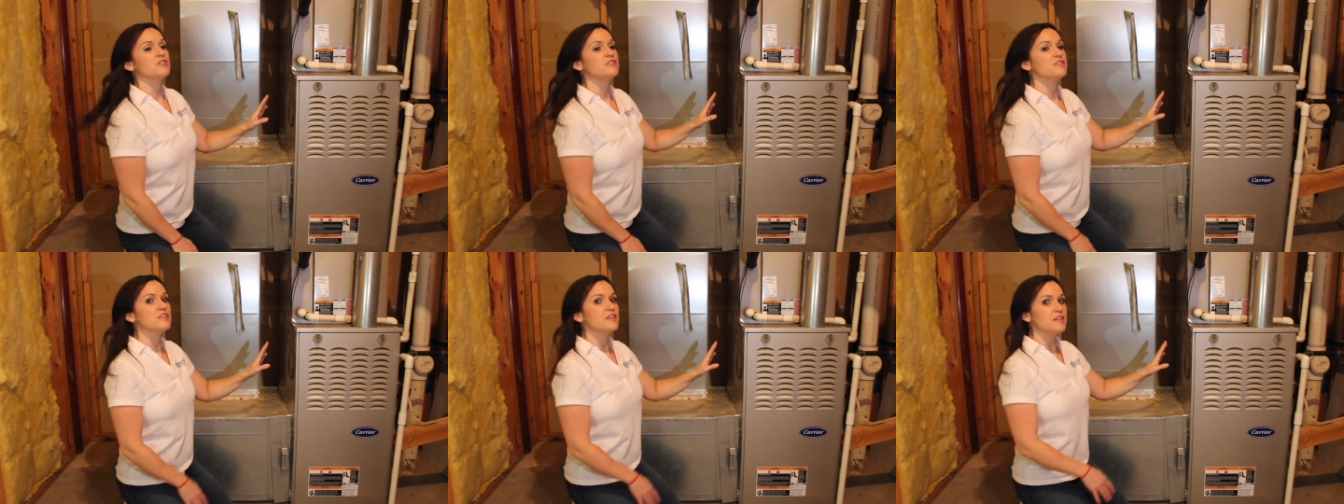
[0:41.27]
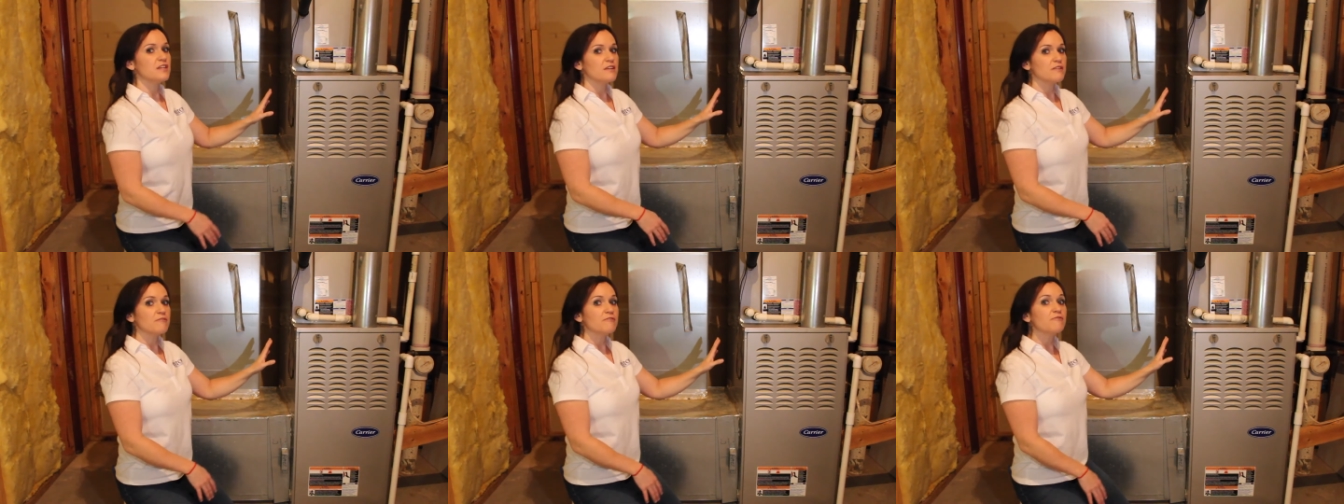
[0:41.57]

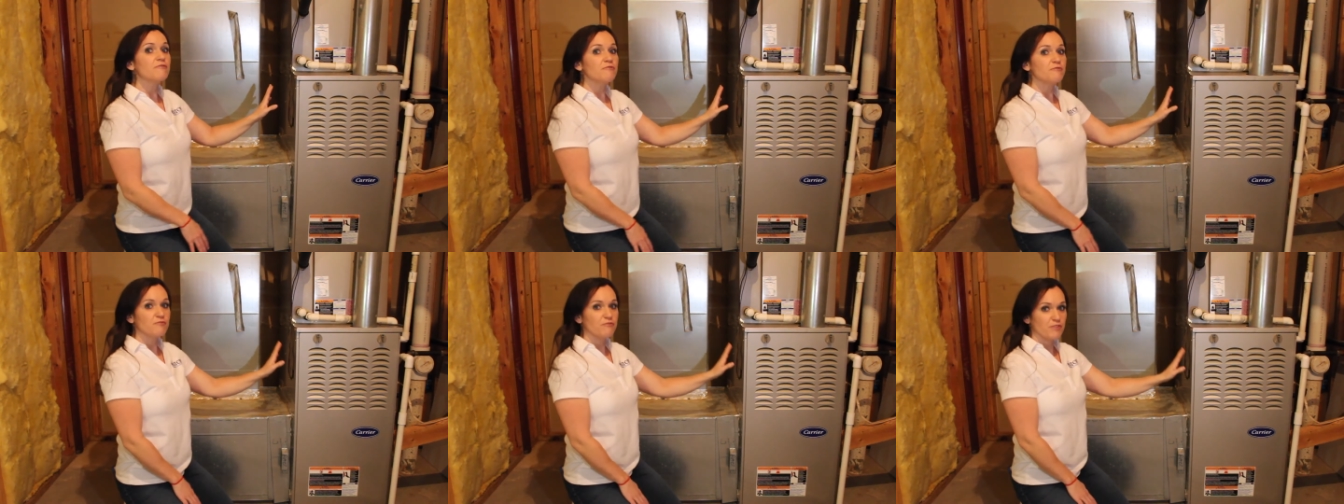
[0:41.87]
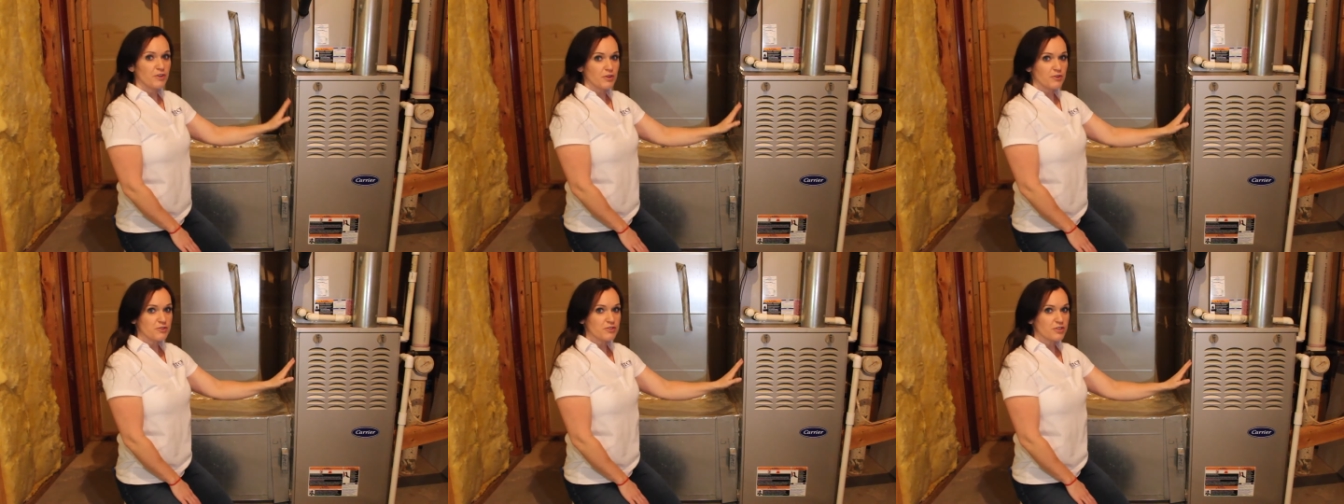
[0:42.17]
the
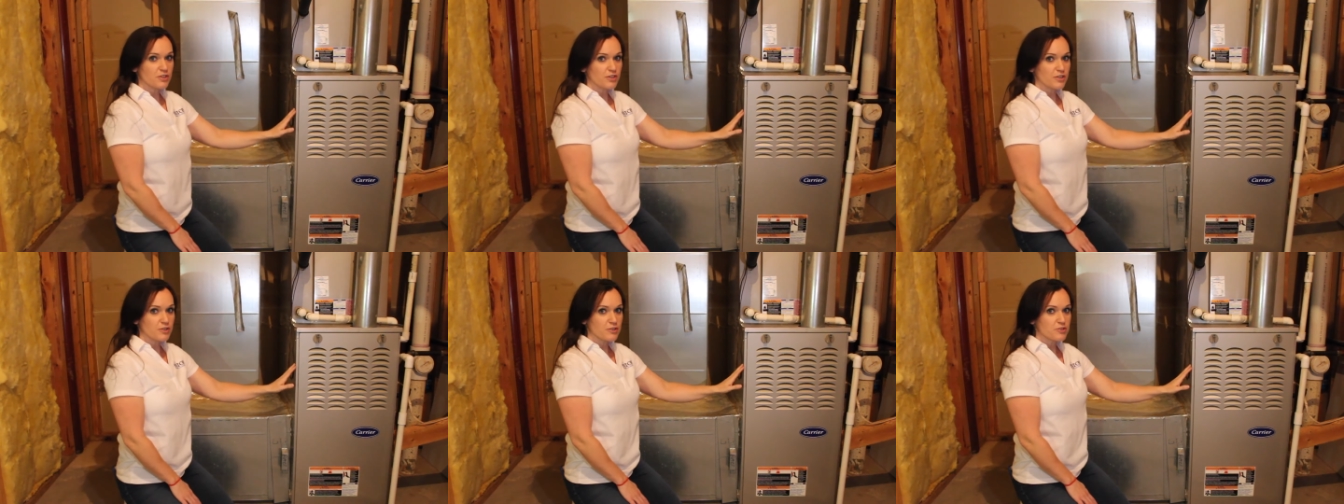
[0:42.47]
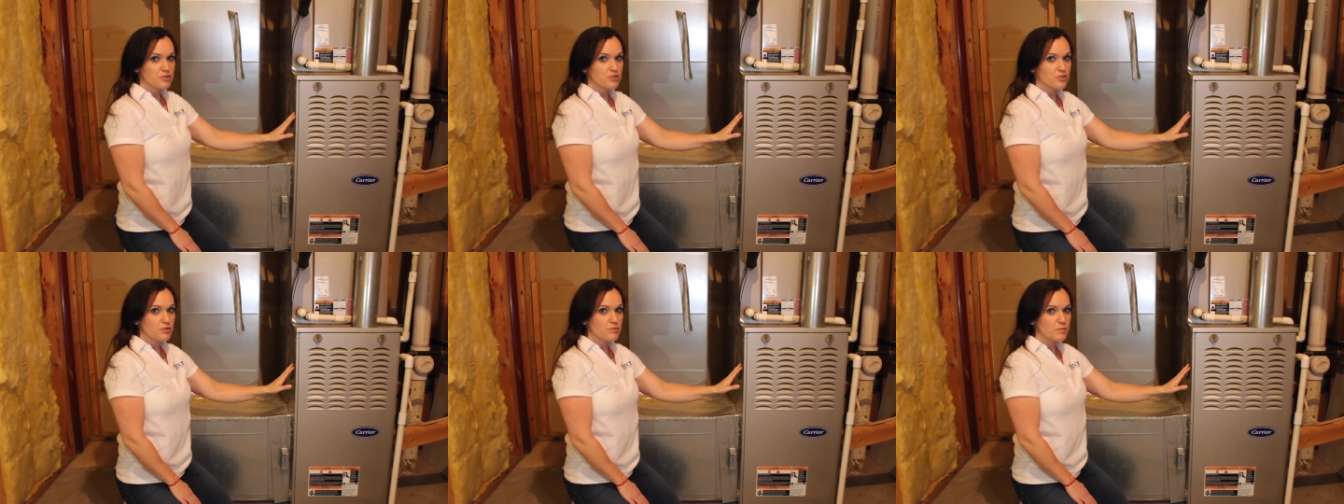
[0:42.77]
filter
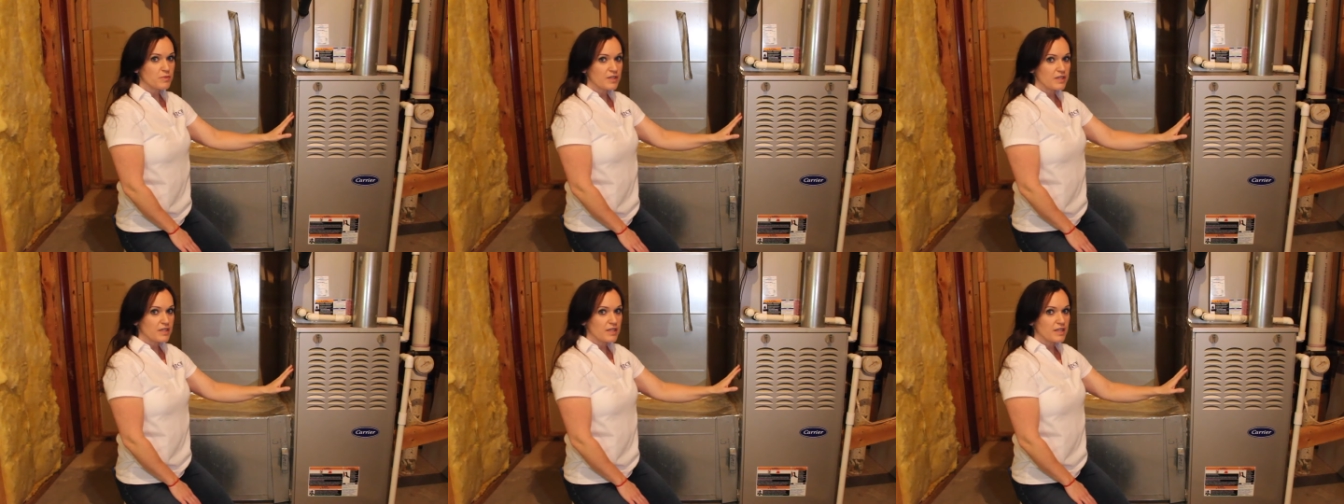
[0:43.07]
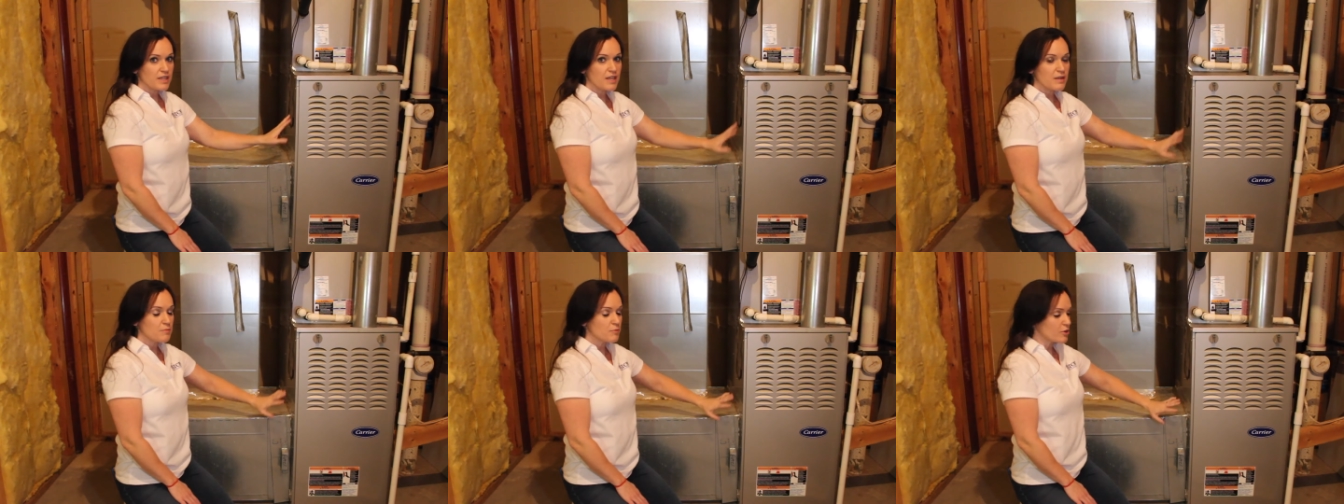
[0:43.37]
should
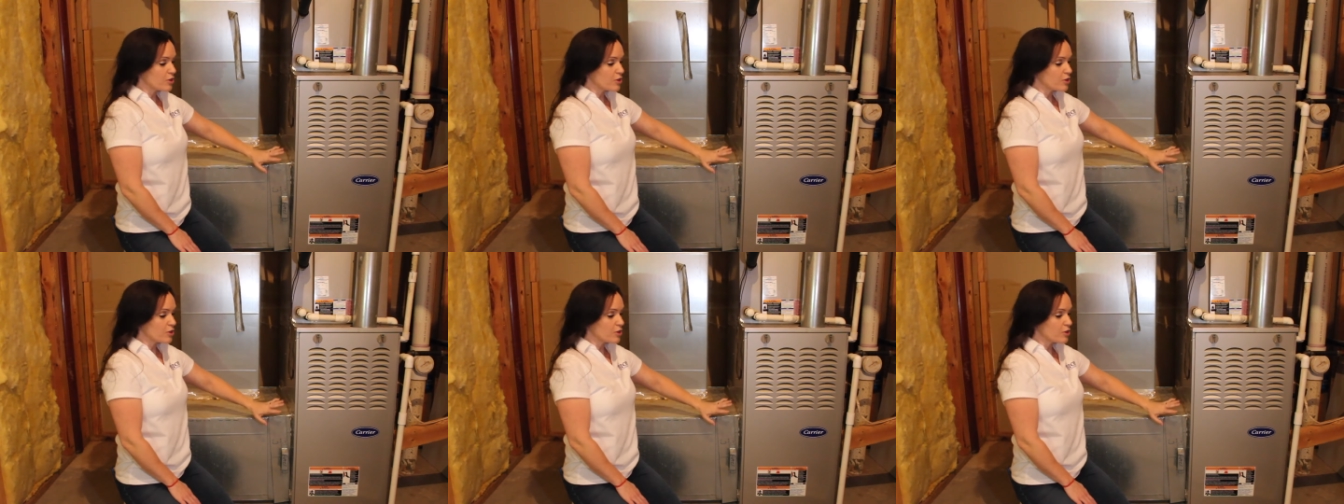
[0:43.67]
be in